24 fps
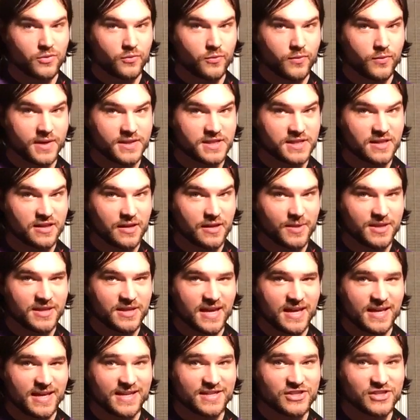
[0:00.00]
rest the thumb on
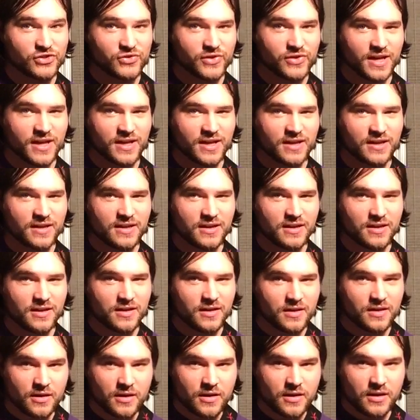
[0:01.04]
the E string,
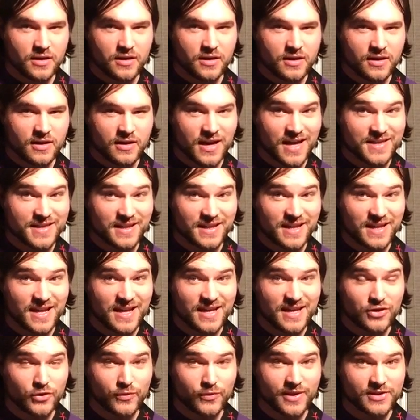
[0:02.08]
and then
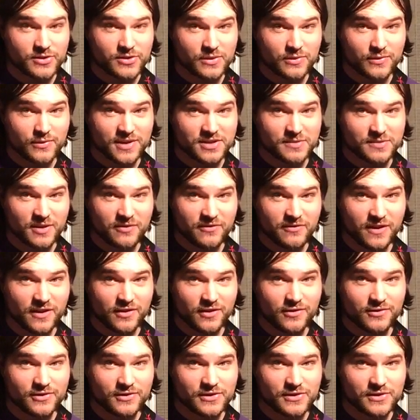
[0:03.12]
hit the rest with the rest of my
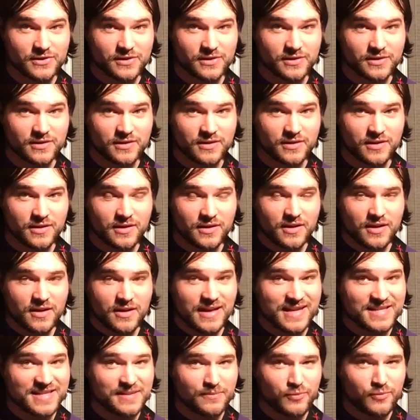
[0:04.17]
fingers.
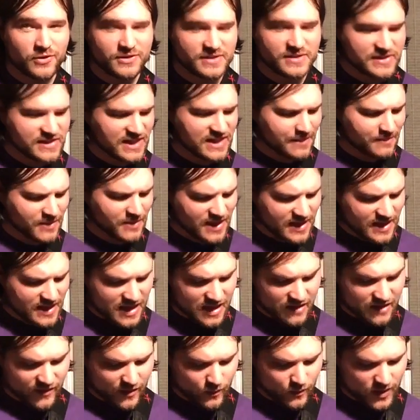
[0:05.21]
That's an important step.
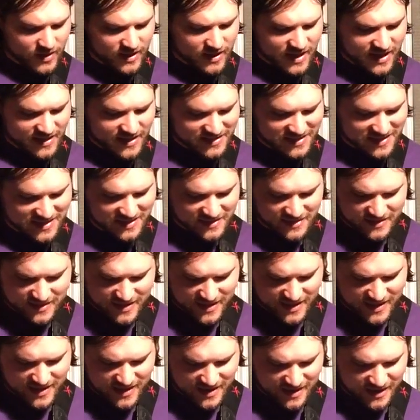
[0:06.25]
And if I want to hit
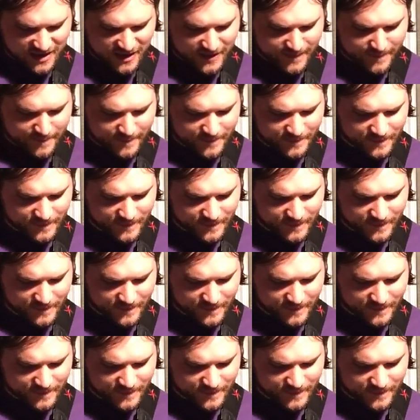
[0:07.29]
the like